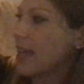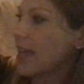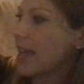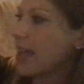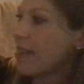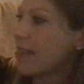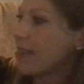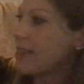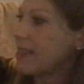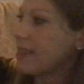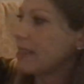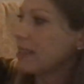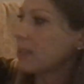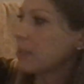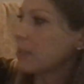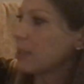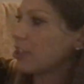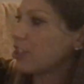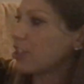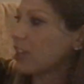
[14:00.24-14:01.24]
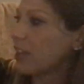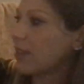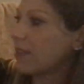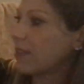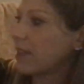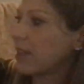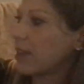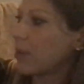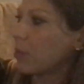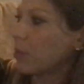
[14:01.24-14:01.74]
and this much
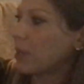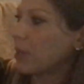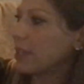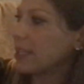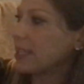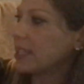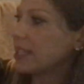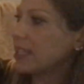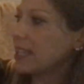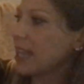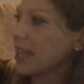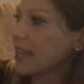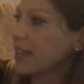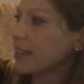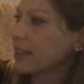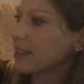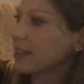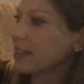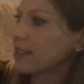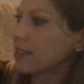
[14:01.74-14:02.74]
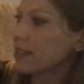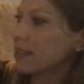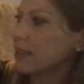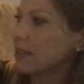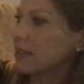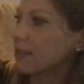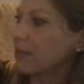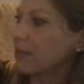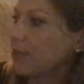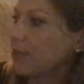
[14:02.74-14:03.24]
of it was 6,
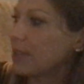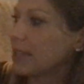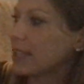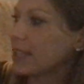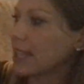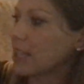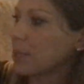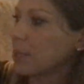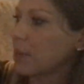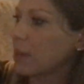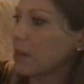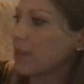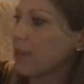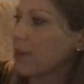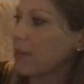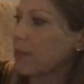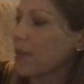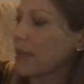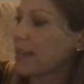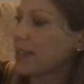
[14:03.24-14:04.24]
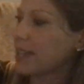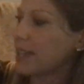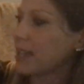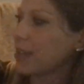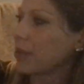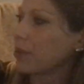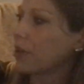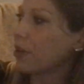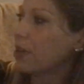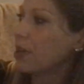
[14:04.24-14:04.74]
because that's part of our
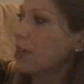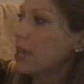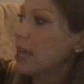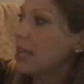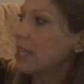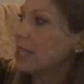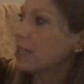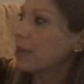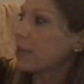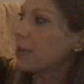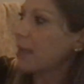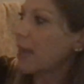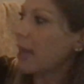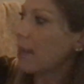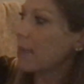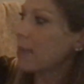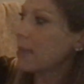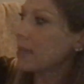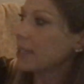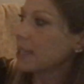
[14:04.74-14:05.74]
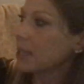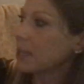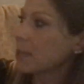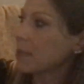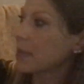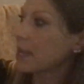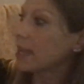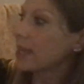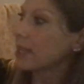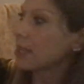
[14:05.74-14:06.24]
rectangle. So that missing
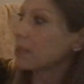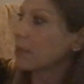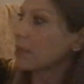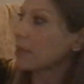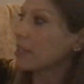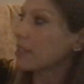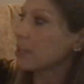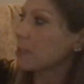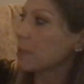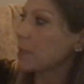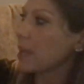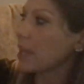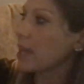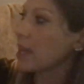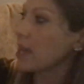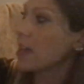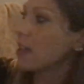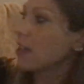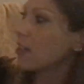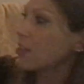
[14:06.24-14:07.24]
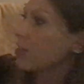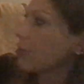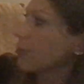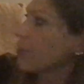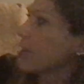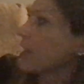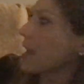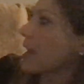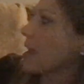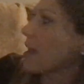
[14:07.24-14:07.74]
piece must be
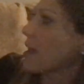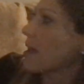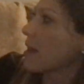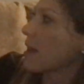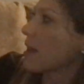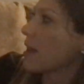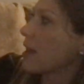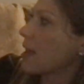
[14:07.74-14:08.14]
3.